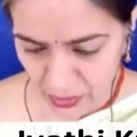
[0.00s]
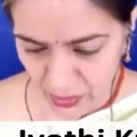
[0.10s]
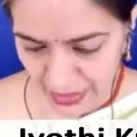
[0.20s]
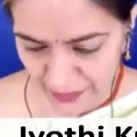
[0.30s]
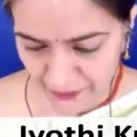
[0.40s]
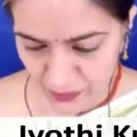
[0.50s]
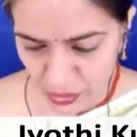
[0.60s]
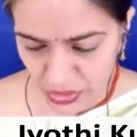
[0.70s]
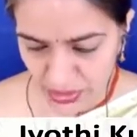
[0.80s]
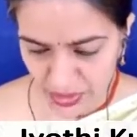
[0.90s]
who had
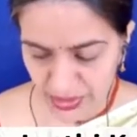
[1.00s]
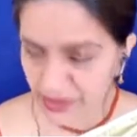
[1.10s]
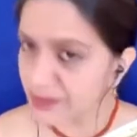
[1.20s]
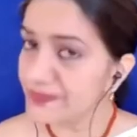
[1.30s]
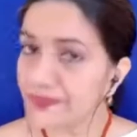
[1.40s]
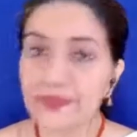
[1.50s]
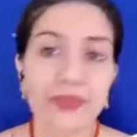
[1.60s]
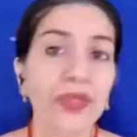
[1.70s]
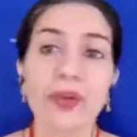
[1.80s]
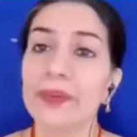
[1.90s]
4 children.
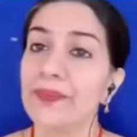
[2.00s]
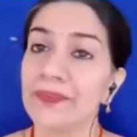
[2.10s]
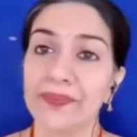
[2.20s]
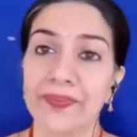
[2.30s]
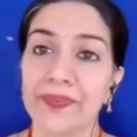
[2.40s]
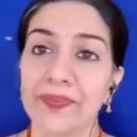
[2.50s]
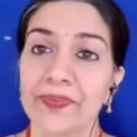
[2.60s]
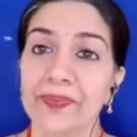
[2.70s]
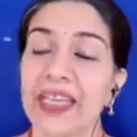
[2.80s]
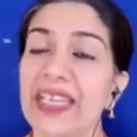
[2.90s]
No,
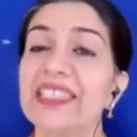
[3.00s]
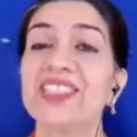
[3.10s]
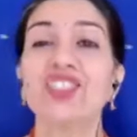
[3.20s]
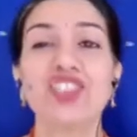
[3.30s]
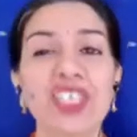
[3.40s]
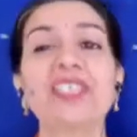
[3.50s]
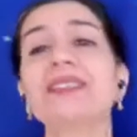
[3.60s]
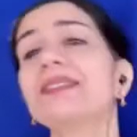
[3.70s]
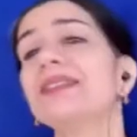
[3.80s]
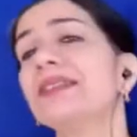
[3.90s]
it
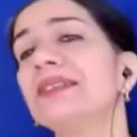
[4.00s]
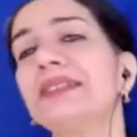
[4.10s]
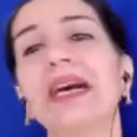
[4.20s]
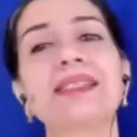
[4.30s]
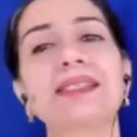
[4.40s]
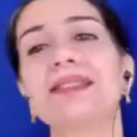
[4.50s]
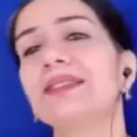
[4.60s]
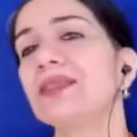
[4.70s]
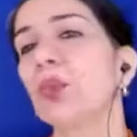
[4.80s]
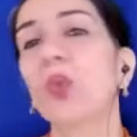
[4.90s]
just
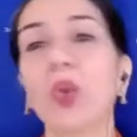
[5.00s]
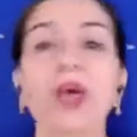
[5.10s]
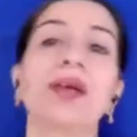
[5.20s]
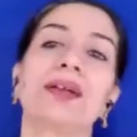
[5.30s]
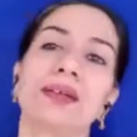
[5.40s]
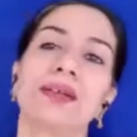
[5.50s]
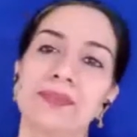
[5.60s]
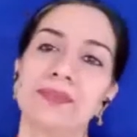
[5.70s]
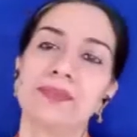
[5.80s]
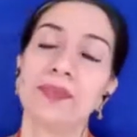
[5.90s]
doesn't work.
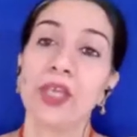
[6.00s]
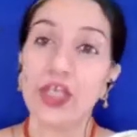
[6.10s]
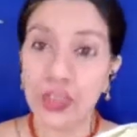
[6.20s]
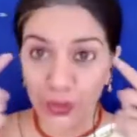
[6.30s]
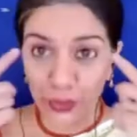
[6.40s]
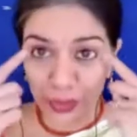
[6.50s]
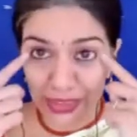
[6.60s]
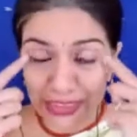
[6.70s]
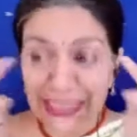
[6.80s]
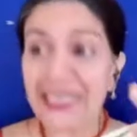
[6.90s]
You
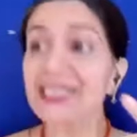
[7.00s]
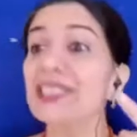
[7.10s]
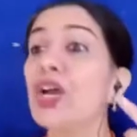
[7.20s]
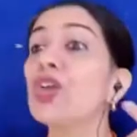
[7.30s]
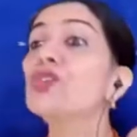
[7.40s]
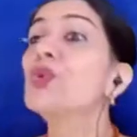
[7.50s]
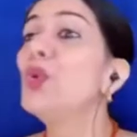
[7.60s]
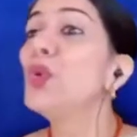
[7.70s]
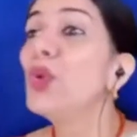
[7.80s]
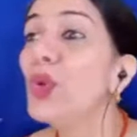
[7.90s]
need
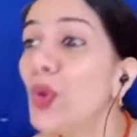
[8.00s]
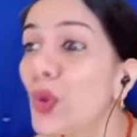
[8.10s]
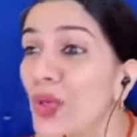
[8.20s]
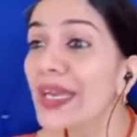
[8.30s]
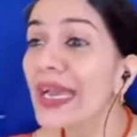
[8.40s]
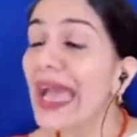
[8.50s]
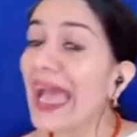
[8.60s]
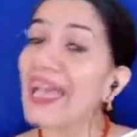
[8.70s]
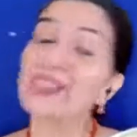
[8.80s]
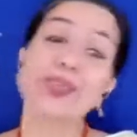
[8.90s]
to look
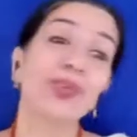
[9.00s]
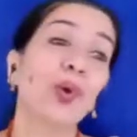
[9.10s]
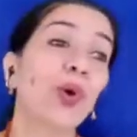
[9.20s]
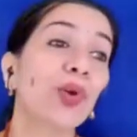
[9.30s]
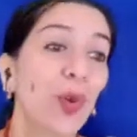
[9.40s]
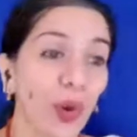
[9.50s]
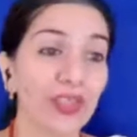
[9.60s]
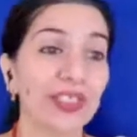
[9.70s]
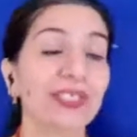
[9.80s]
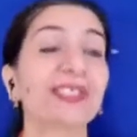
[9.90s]
at your
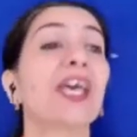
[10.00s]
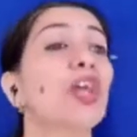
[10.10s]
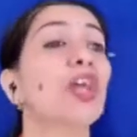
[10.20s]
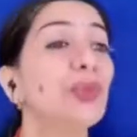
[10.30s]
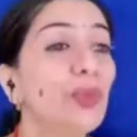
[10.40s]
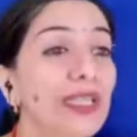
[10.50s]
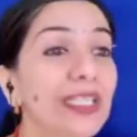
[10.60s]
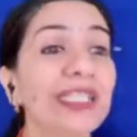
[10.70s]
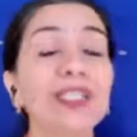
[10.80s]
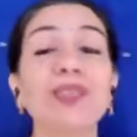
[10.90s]
audience. You
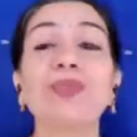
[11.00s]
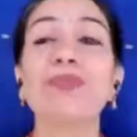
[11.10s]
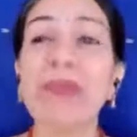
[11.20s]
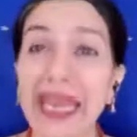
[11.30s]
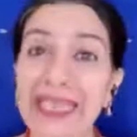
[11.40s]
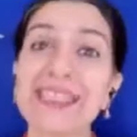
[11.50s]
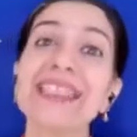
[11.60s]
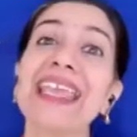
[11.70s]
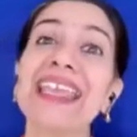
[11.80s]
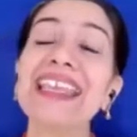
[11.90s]
need to
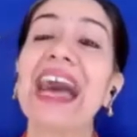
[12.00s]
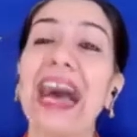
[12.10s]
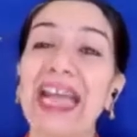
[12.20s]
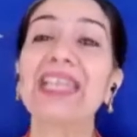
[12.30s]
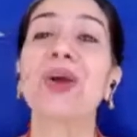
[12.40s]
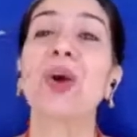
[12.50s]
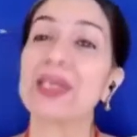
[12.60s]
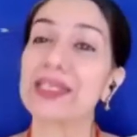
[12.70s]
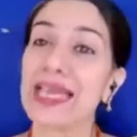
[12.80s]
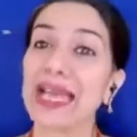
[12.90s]
maintain eye
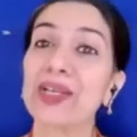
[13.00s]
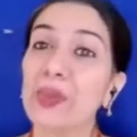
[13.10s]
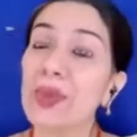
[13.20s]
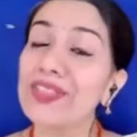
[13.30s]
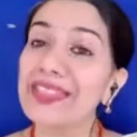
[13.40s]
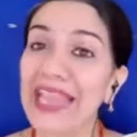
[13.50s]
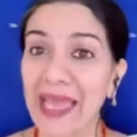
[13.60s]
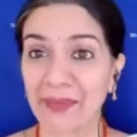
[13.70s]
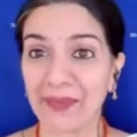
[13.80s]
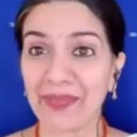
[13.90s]
contact with
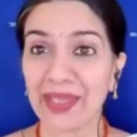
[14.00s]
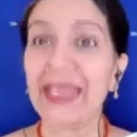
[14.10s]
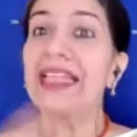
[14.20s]
them.